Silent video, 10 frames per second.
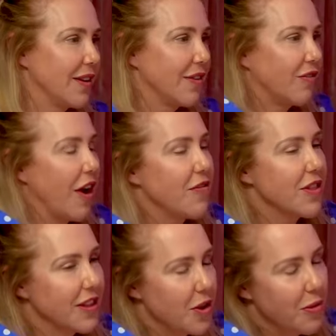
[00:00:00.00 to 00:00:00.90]
for everything
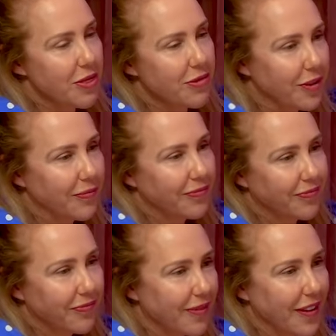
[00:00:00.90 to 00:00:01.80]
that you went through,
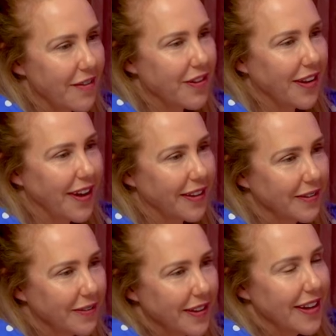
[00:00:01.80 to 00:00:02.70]
I feel like
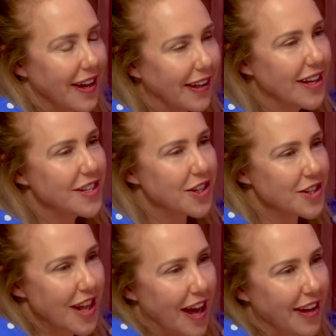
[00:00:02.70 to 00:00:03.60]
at least there's
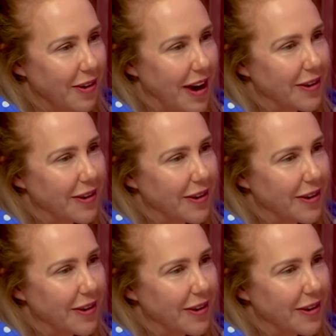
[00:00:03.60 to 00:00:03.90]
that, right?